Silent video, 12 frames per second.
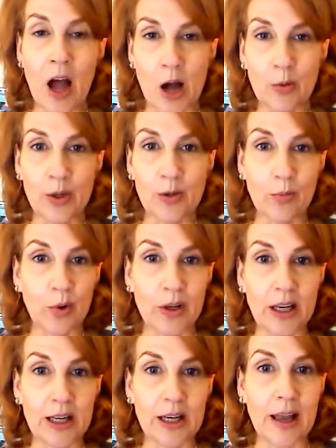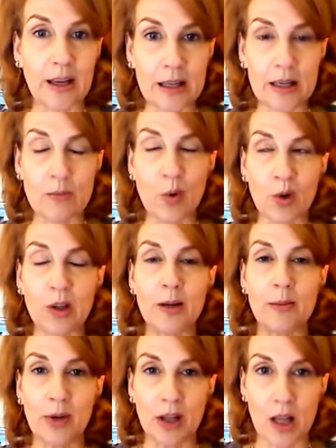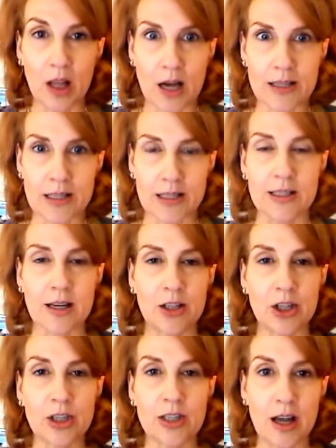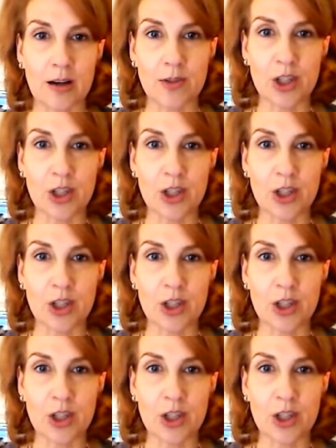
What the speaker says: I wouldn't bring in any more lip glosses. I just have